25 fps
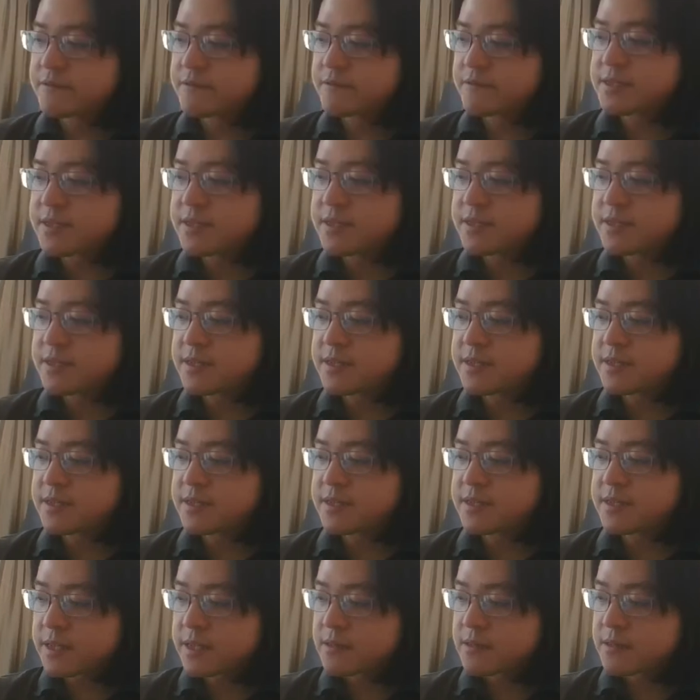is equation
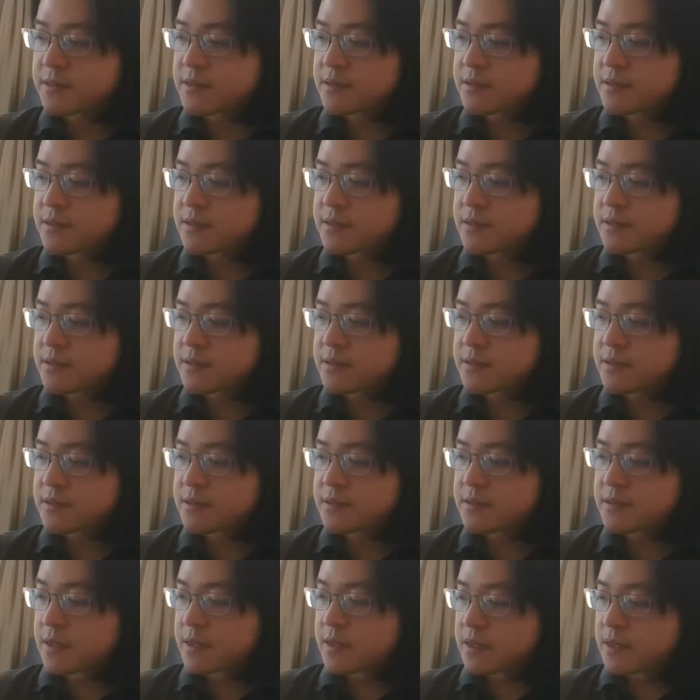1, right?
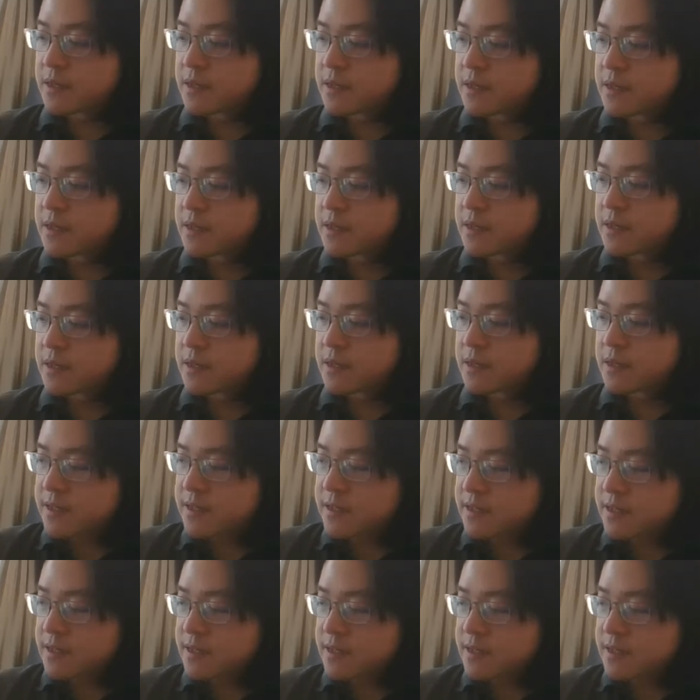So this is the
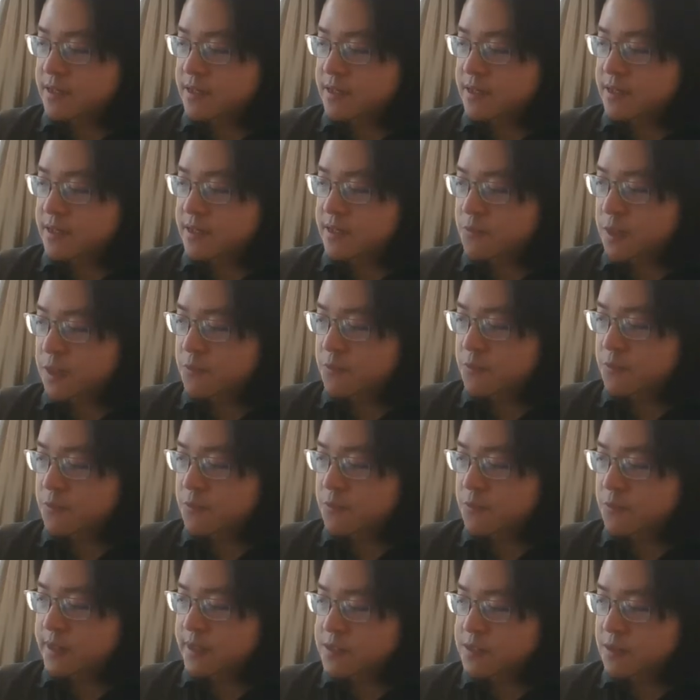equation 1 where
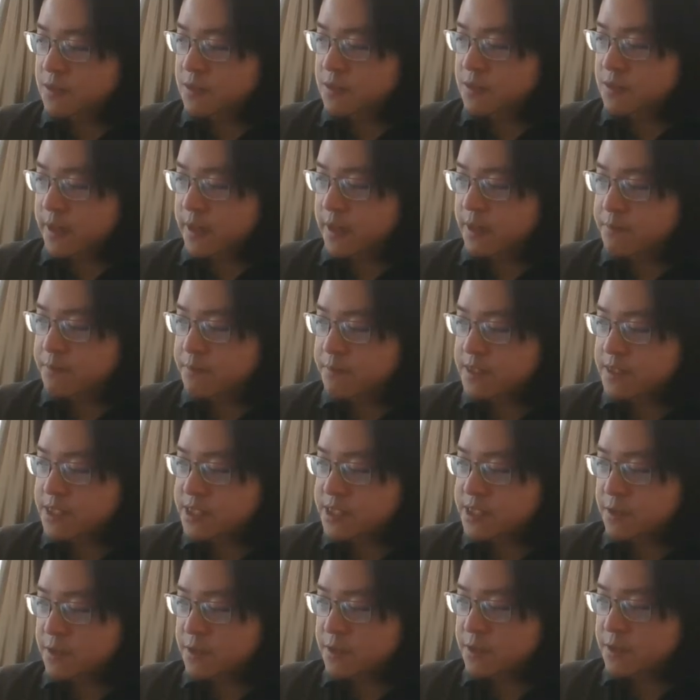this was my
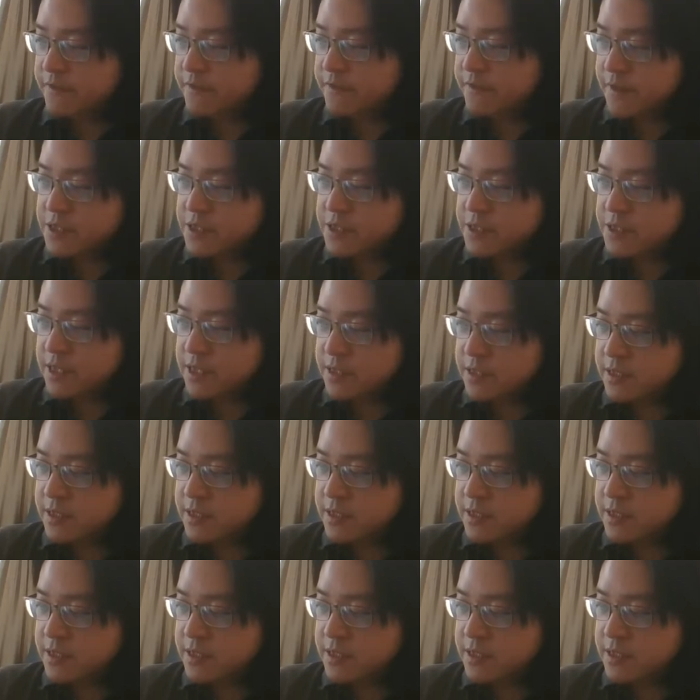position wave function,